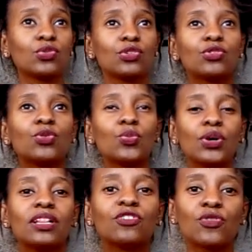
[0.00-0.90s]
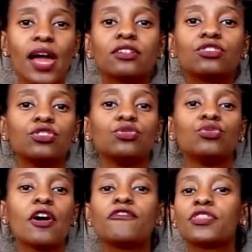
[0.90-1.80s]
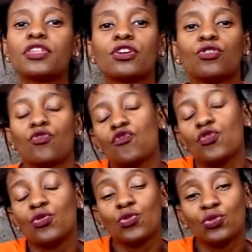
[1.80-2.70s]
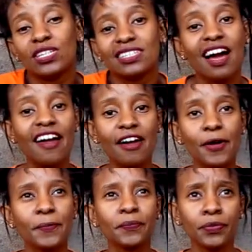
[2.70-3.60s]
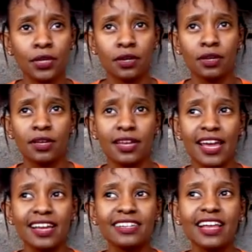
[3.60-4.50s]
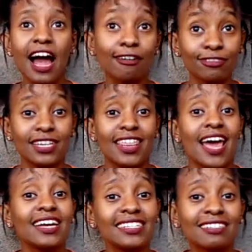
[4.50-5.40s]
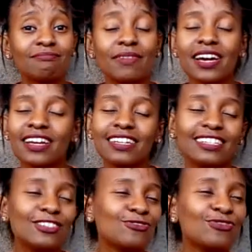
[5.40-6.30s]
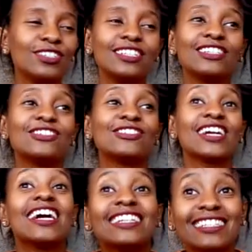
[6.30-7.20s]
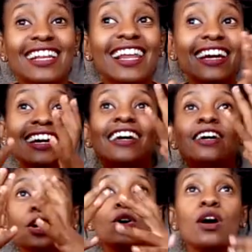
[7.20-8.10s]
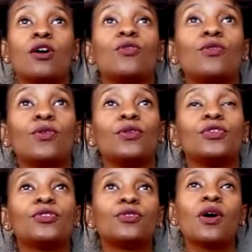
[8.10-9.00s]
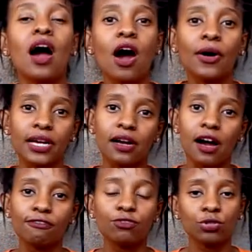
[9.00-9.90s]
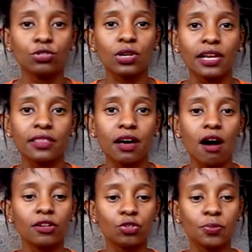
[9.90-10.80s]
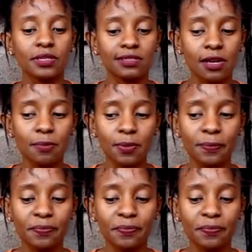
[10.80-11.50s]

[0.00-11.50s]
will grant you everything you desire. And after that, man, you feel great. Like, how I've told you, like, the heart opens up,